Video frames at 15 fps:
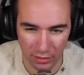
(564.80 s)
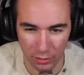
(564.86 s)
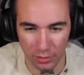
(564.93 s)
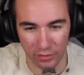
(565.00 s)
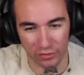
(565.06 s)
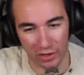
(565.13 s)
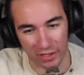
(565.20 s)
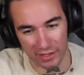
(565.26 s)
the
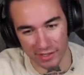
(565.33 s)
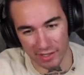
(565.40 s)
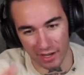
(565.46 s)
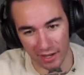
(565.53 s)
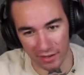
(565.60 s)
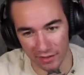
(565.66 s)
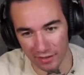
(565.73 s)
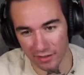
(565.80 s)
fuck is
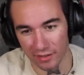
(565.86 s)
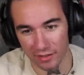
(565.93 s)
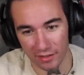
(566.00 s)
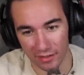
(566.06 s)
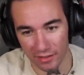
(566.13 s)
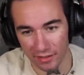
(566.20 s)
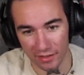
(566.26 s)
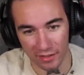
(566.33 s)

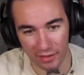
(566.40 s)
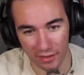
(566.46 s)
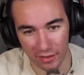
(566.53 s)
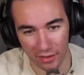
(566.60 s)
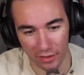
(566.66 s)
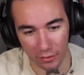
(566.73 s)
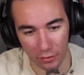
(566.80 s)
that?